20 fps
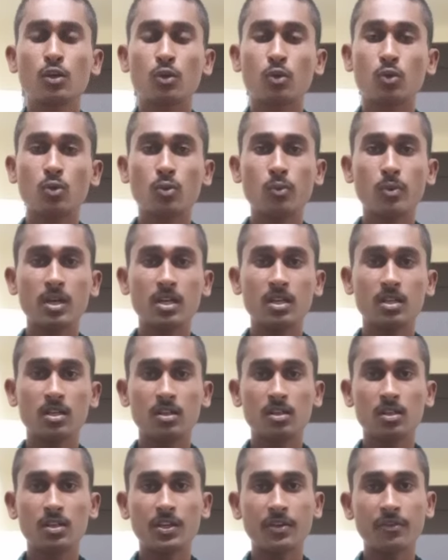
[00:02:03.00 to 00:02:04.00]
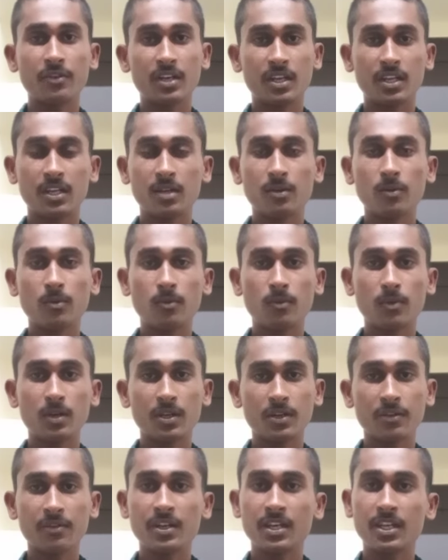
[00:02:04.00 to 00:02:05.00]
to
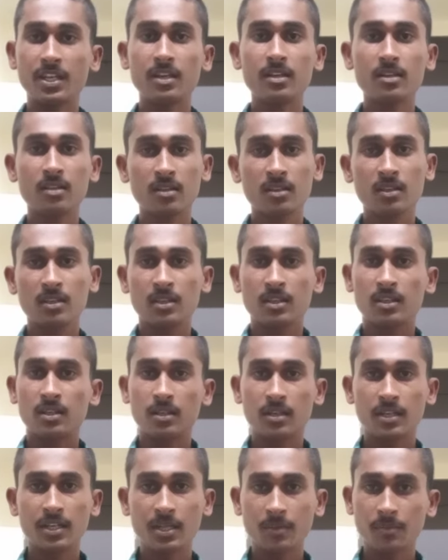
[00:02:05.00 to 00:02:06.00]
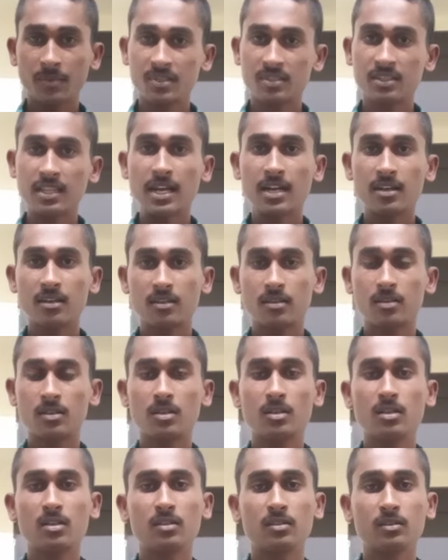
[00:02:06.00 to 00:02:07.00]
128. It means that
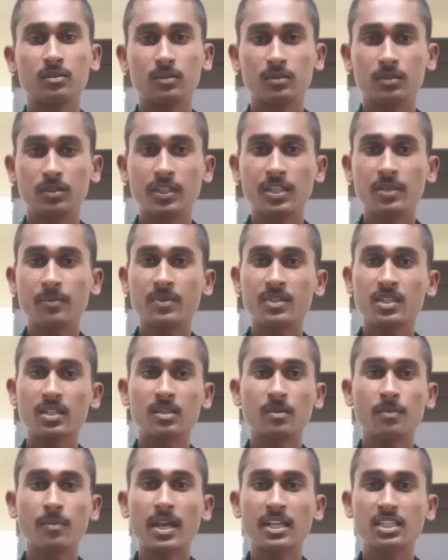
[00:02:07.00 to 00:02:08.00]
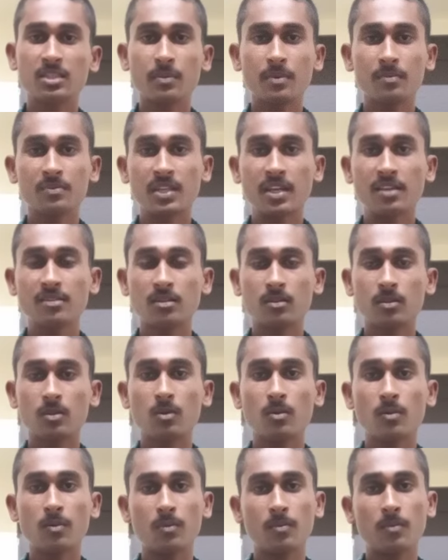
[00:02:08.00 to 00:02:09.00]
the maximum size
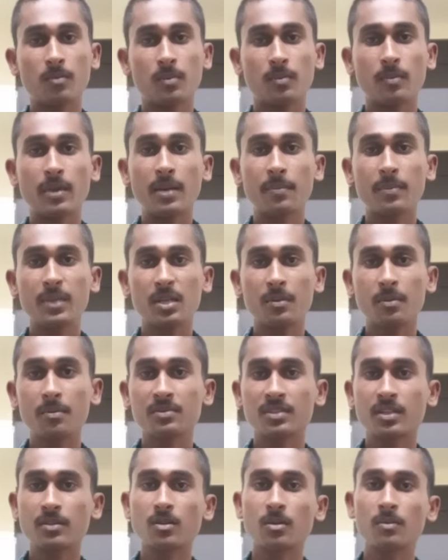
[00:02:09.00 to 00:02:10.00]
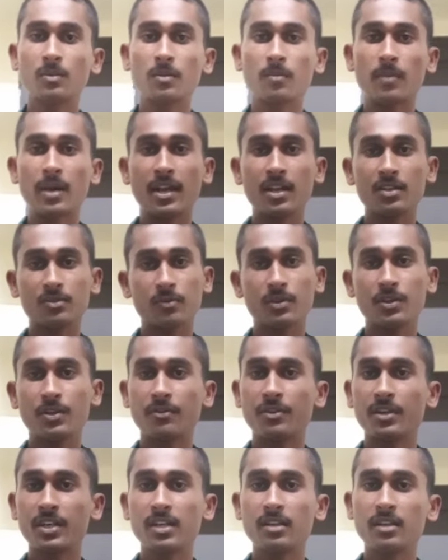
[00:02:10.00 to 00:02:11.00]
or minimum size of the
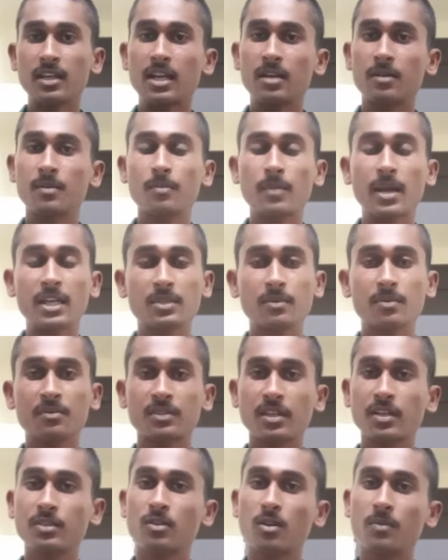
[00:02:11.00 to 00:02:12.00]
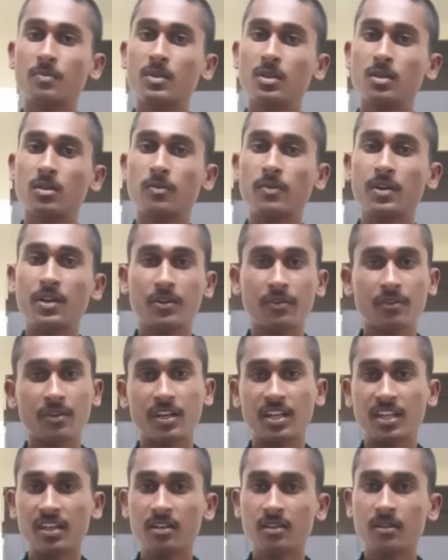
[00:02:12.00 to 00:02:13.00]
-128 and maximum size of the
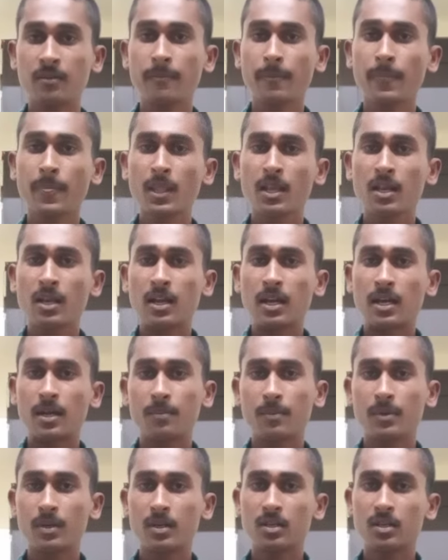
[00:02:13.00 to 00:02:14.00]
128. And